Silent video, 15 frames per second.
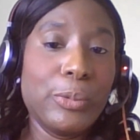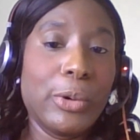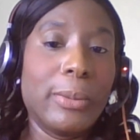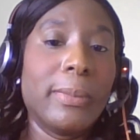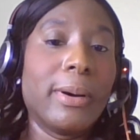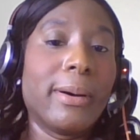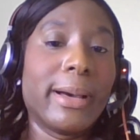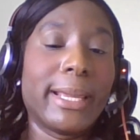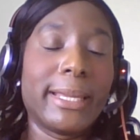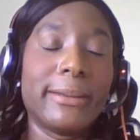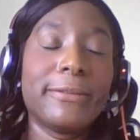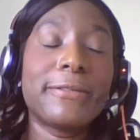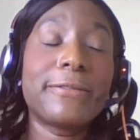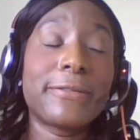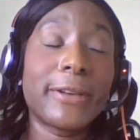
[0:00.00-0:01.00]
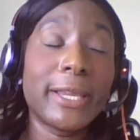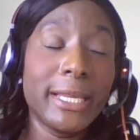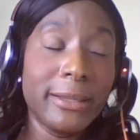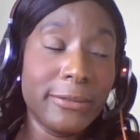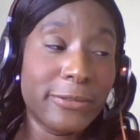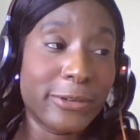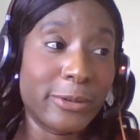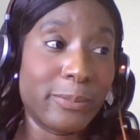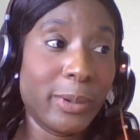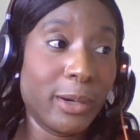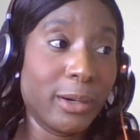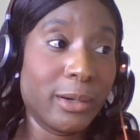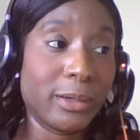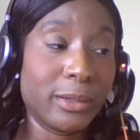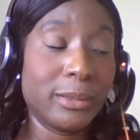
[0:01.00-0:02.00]
what my favourite
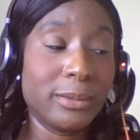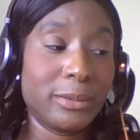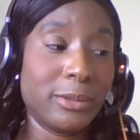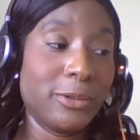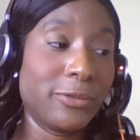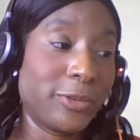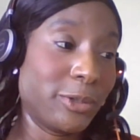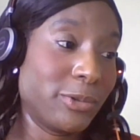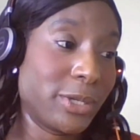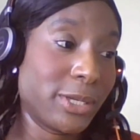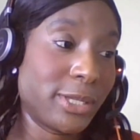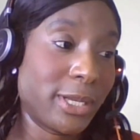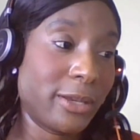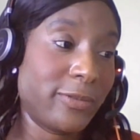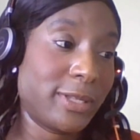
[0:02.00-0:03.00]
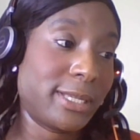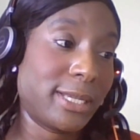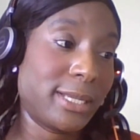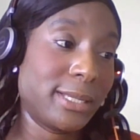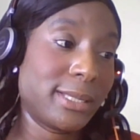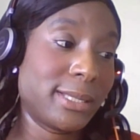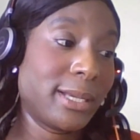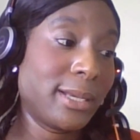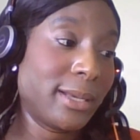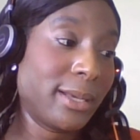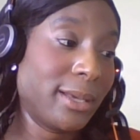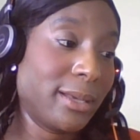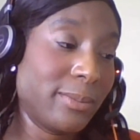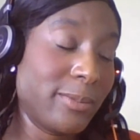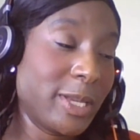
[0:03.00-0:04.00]
part of the audit service is,
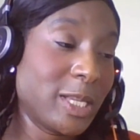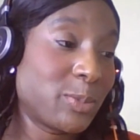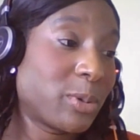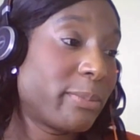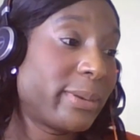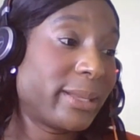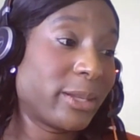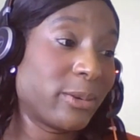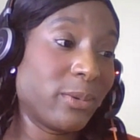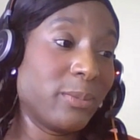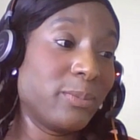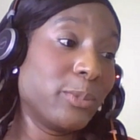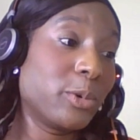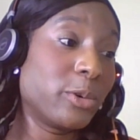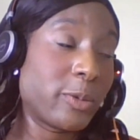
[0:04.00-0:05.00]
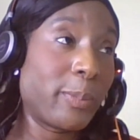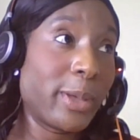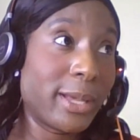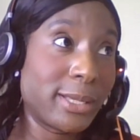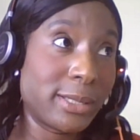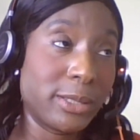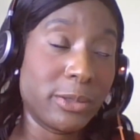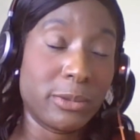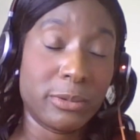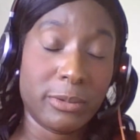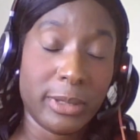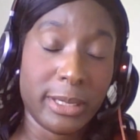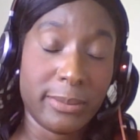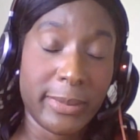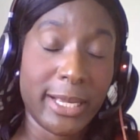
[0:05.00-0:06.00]
it's probably more of a
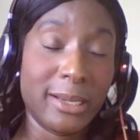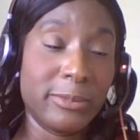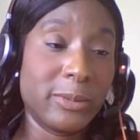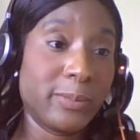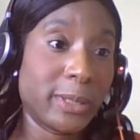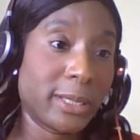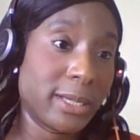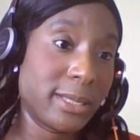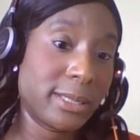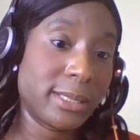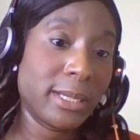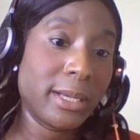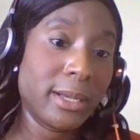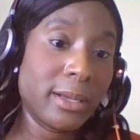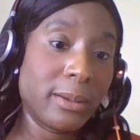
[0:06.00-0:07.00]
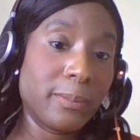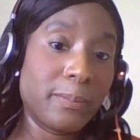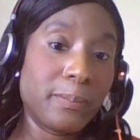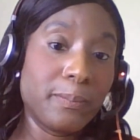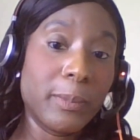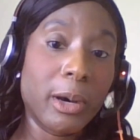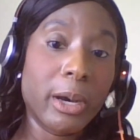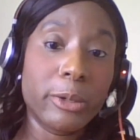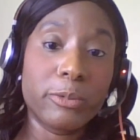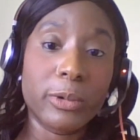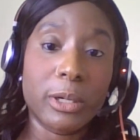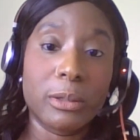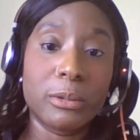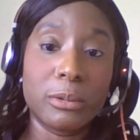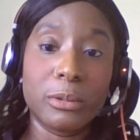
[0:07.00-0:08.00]
personal element, because my
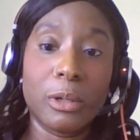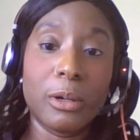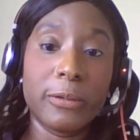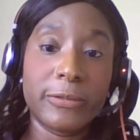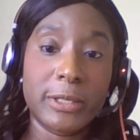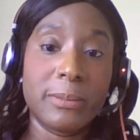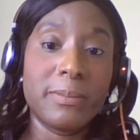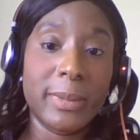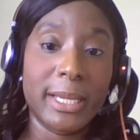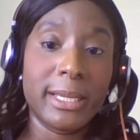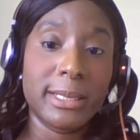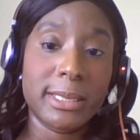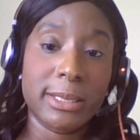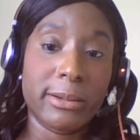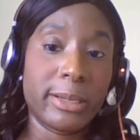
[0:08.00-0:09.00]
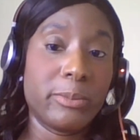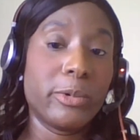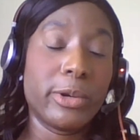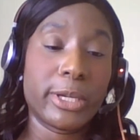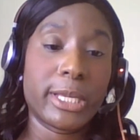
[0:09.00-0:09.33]
role often means that I'm